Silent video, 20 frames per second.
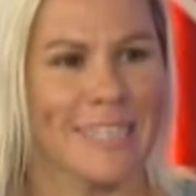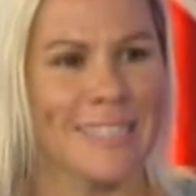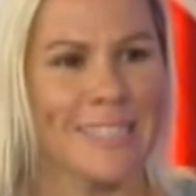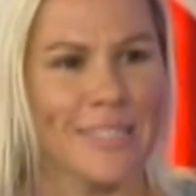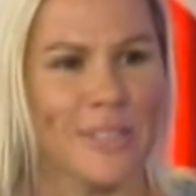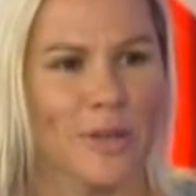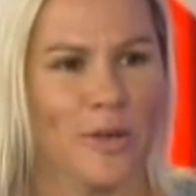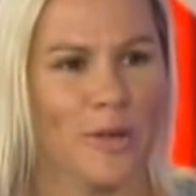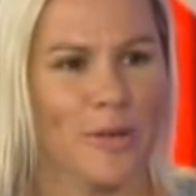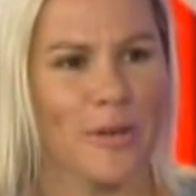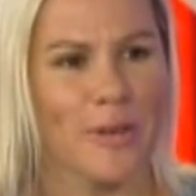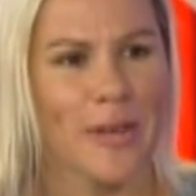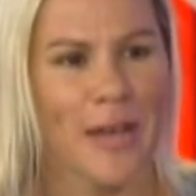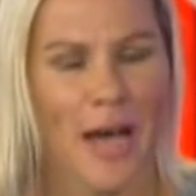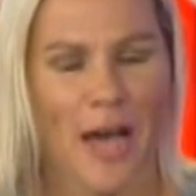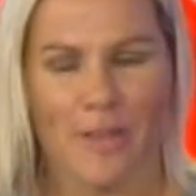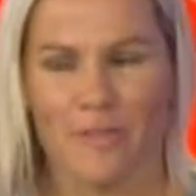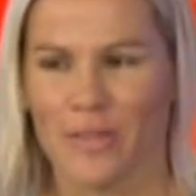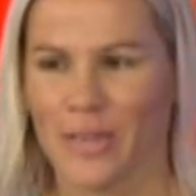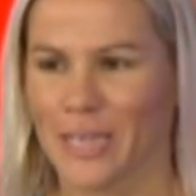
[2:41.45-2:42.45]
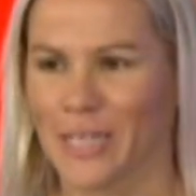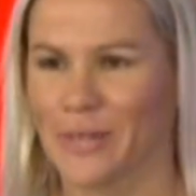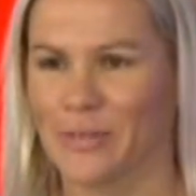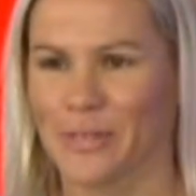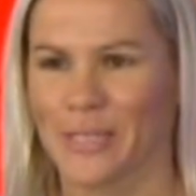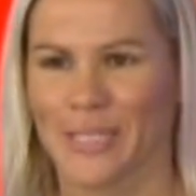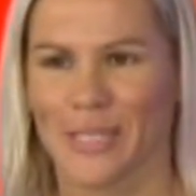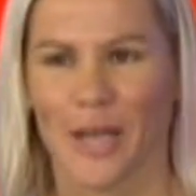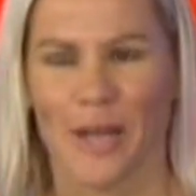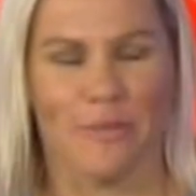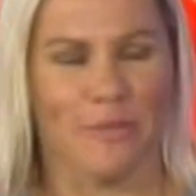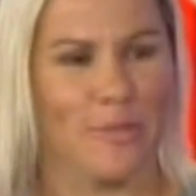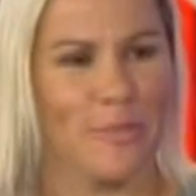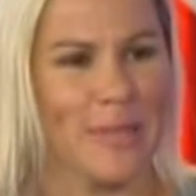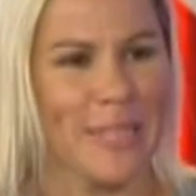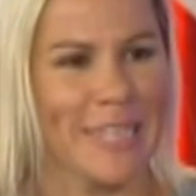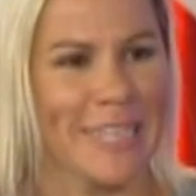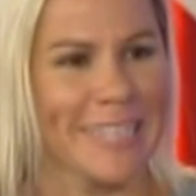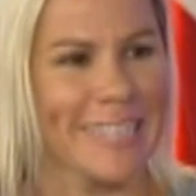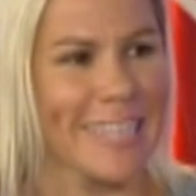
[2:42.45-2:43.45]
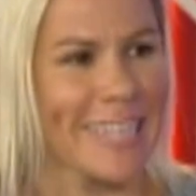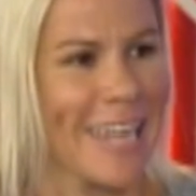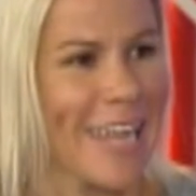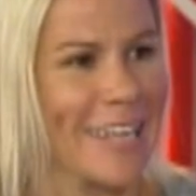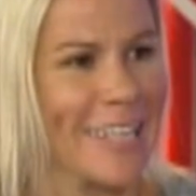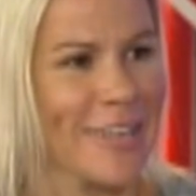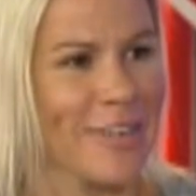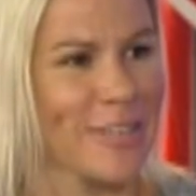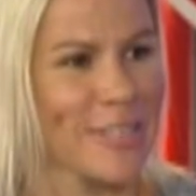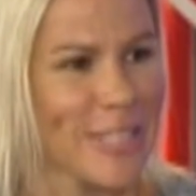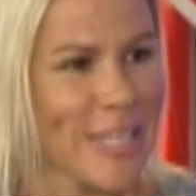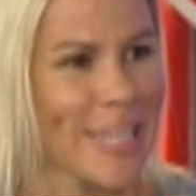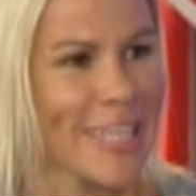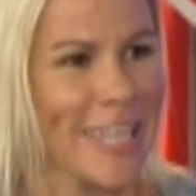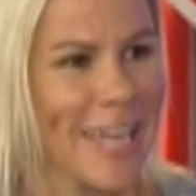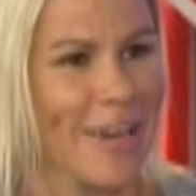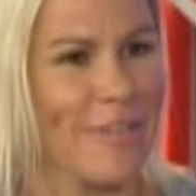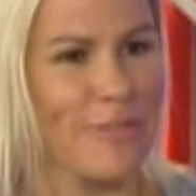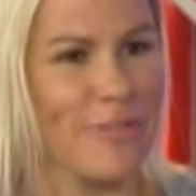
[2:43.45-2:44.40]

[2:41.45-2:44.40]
so I figured it was time for me to get out here and check it out for